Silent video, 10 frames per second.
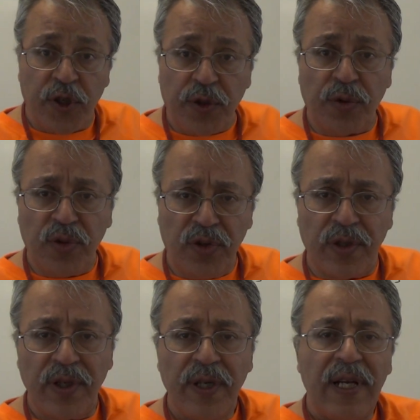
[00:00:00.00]
Q
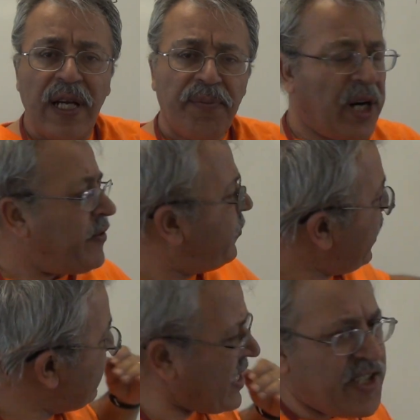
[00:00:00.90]
too. But
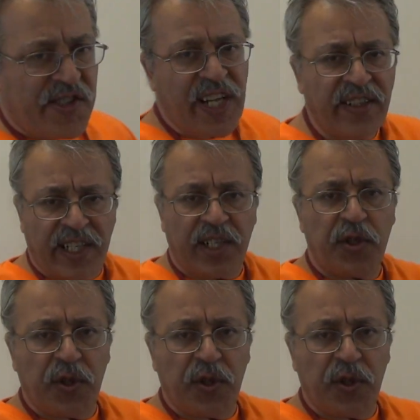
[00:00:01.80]
as a standard